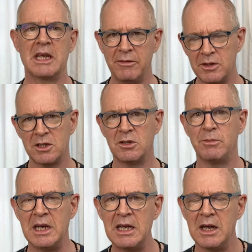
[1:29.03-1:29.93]
given to
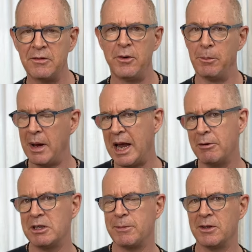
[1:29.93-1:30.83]
me for my
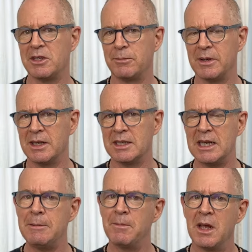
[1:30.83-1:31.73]

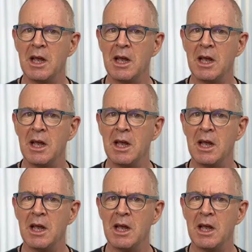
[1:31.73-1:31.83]
responsibility